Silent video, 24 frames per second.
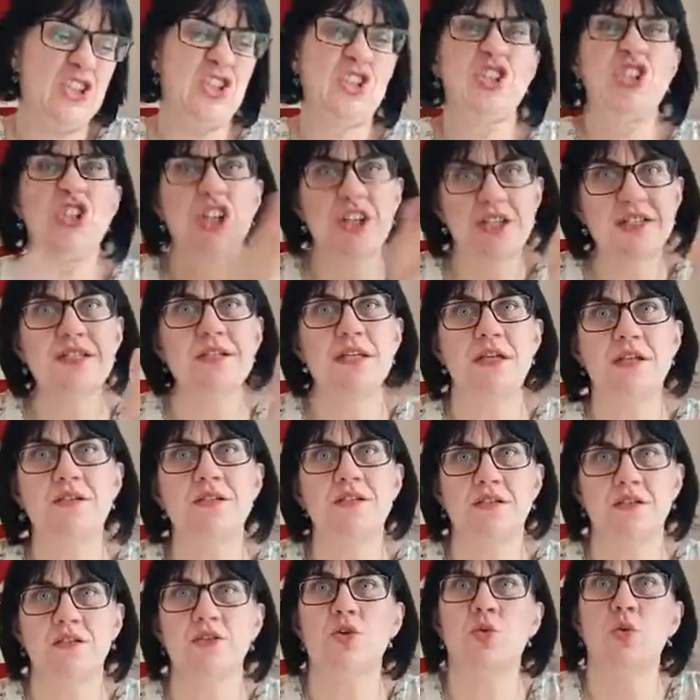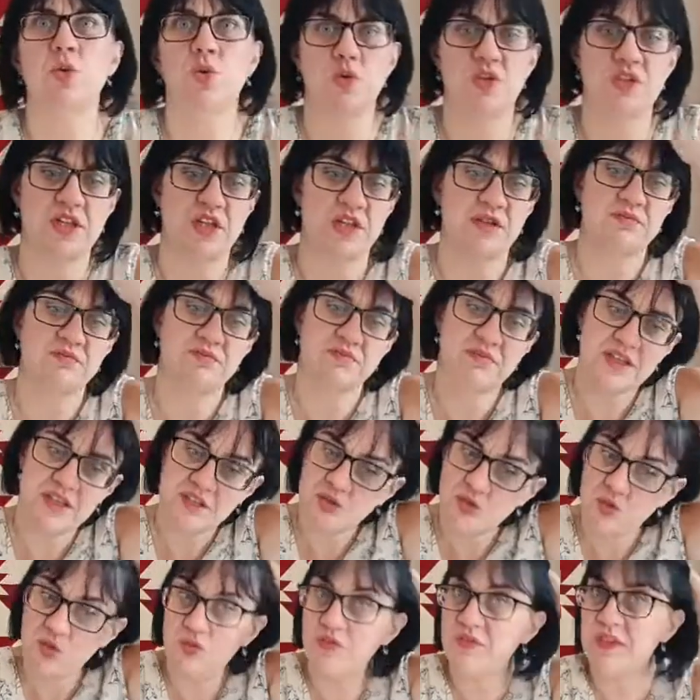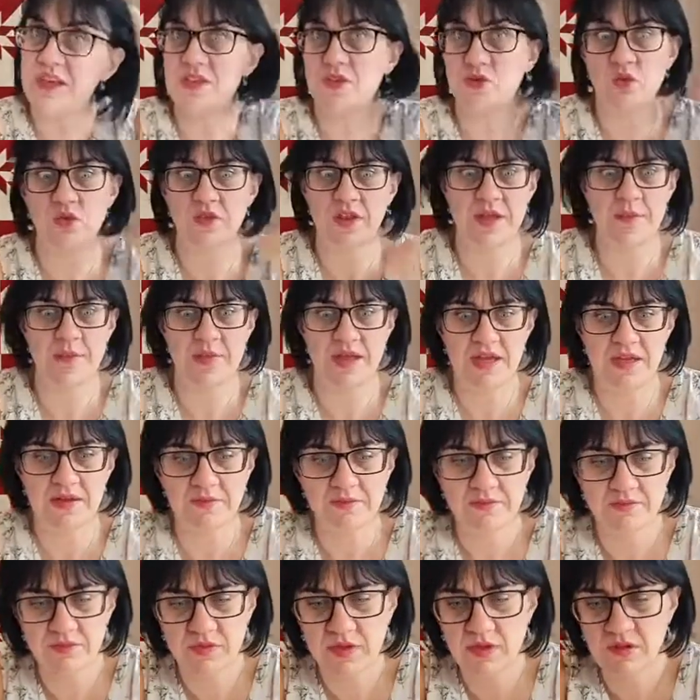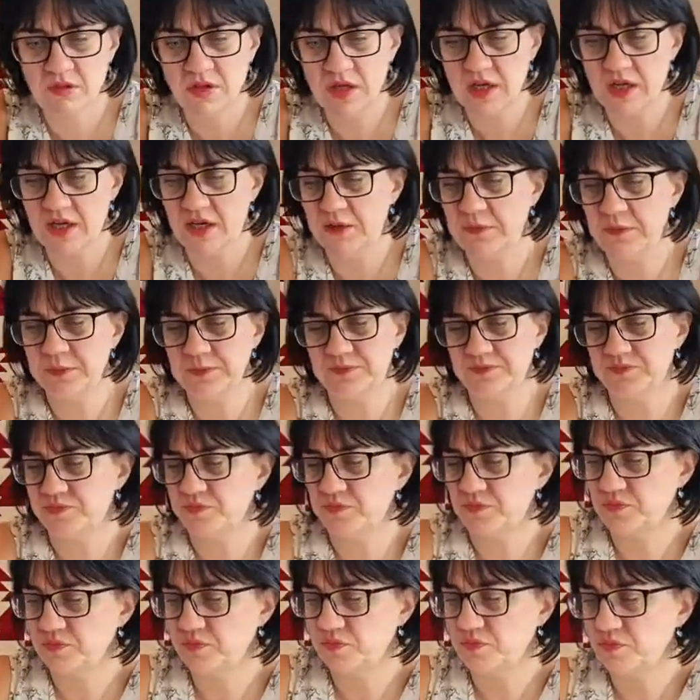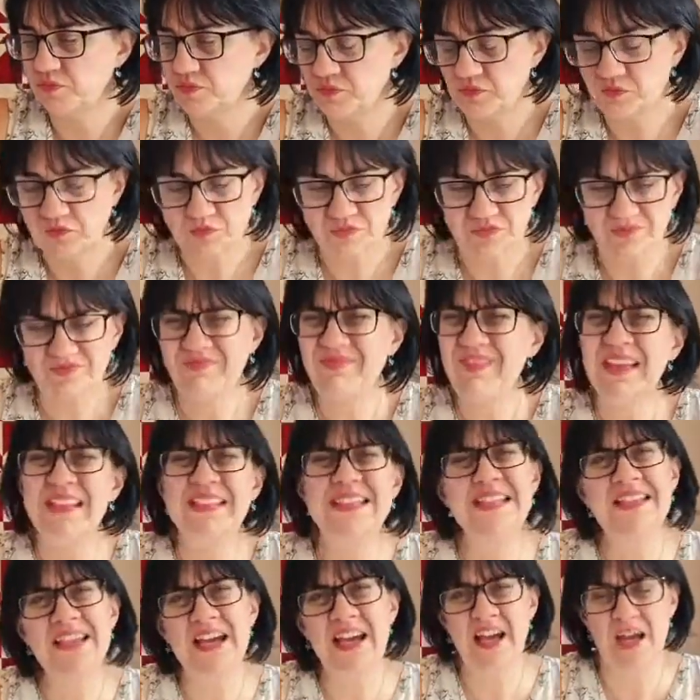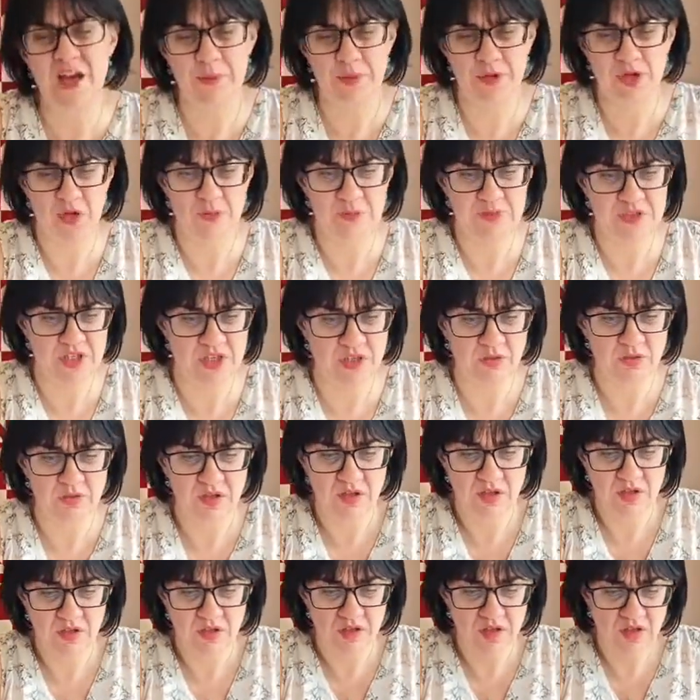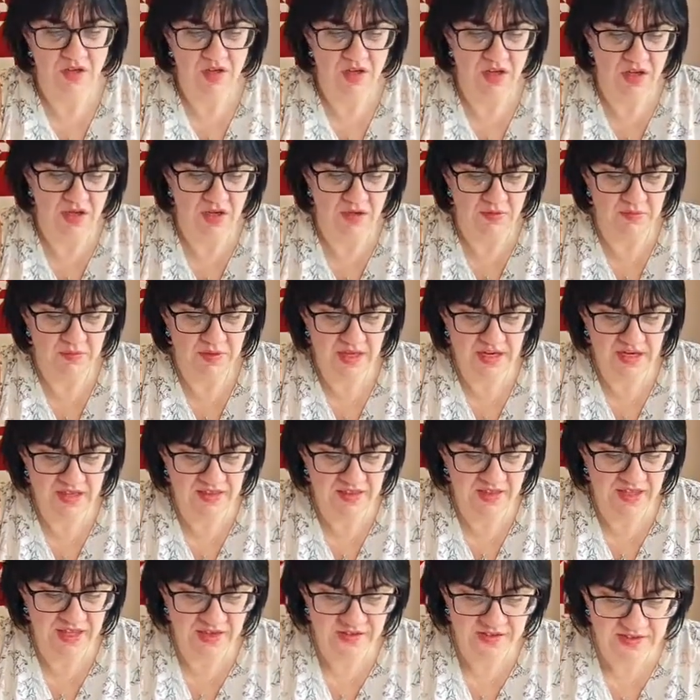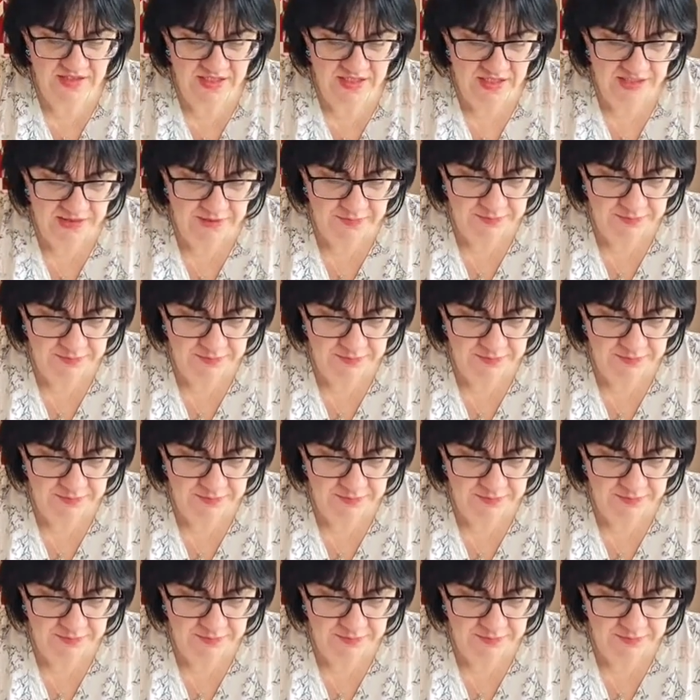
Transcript: is just under the quarter. That's all. That's all they mean. Okay. Did that help? I hope so. Um, anything else